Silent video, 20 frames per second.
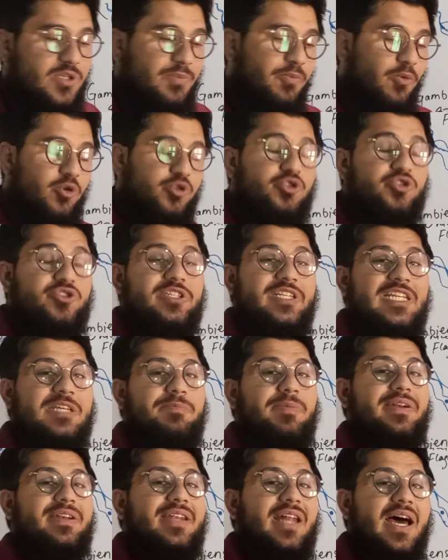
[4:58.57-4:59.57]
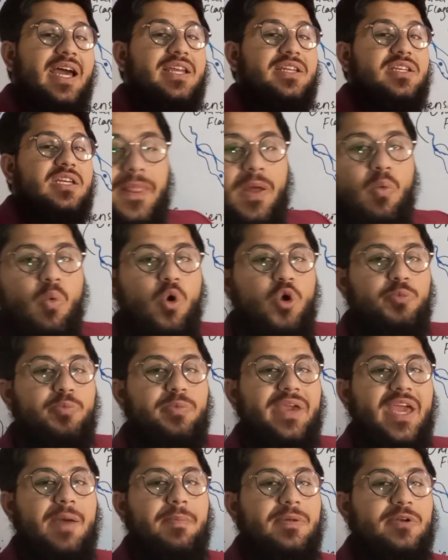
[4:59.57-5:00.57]
supposed to sleep at night now won't
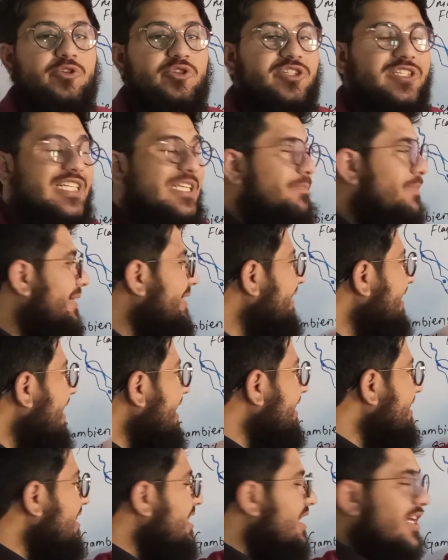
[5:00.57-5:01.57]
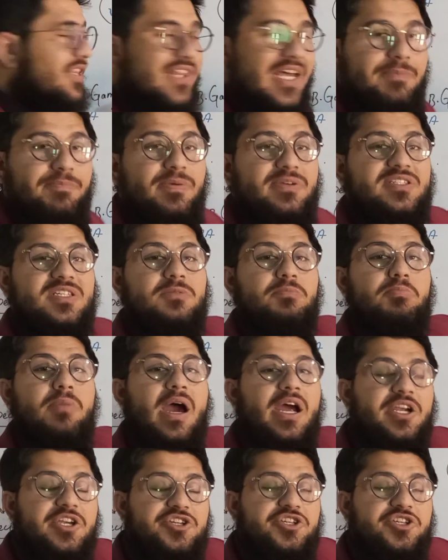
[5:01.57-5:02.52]
be able to sleep at night. That person might